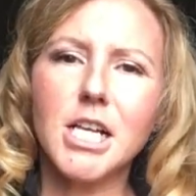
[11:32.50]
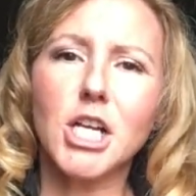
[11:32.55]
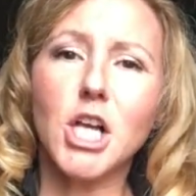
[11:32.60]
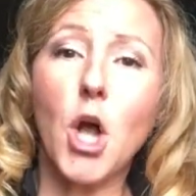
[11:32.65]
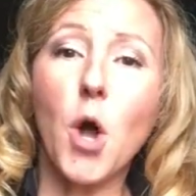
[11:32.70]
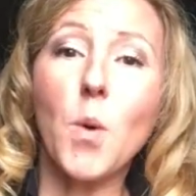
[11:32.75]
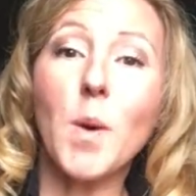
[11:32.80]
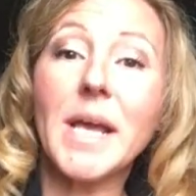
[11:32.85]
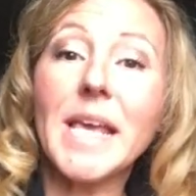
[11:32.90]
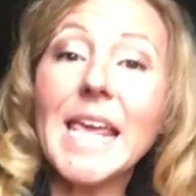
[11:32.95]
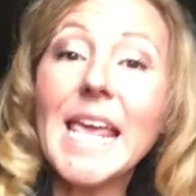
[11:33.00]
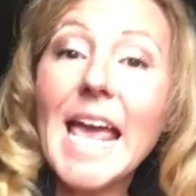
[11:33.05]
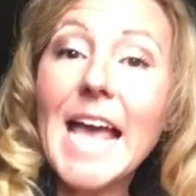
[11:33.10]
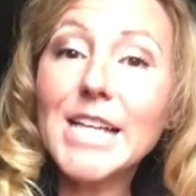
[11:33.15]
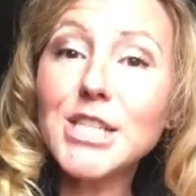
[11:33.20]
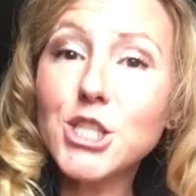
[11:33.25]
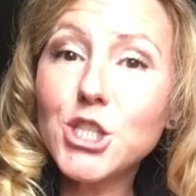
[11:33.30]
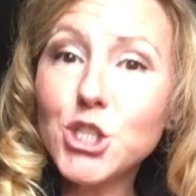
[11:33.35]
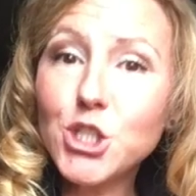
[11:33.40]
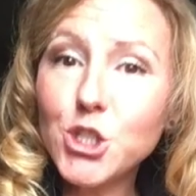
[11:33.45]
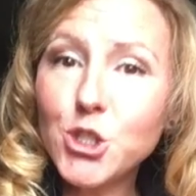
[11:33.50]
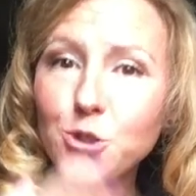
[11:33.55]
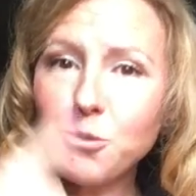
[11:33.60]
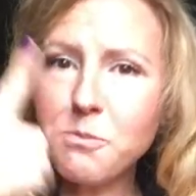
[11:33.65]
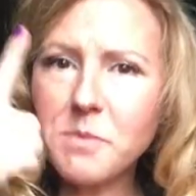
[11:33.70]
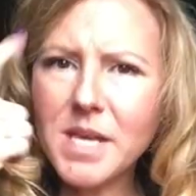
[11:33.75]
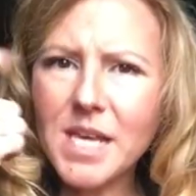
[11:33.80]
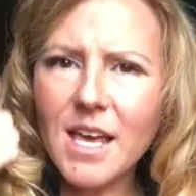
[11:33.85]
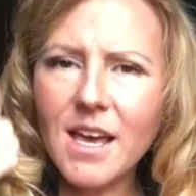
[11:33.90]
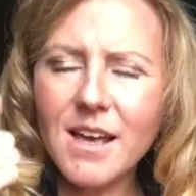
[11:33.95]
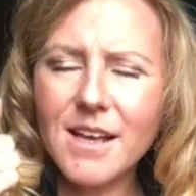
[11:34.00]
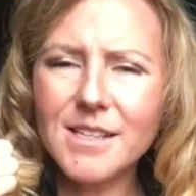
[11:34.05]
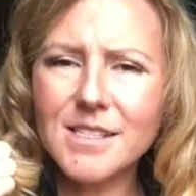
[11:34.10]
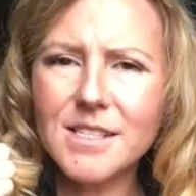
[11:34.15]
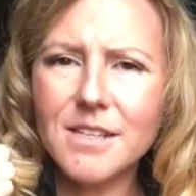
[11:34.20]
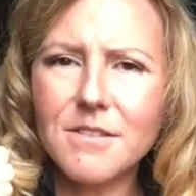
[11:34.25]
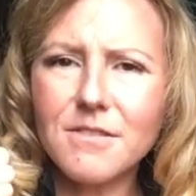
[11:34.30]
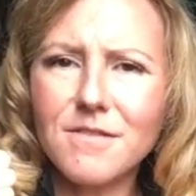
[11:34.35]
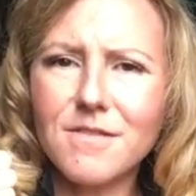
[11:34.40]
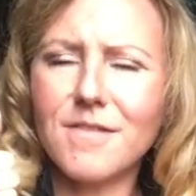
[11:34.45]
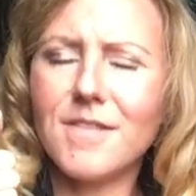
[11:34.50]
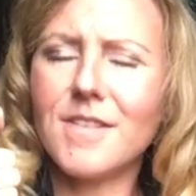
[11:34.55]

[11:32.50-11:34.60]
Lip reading: go against you because of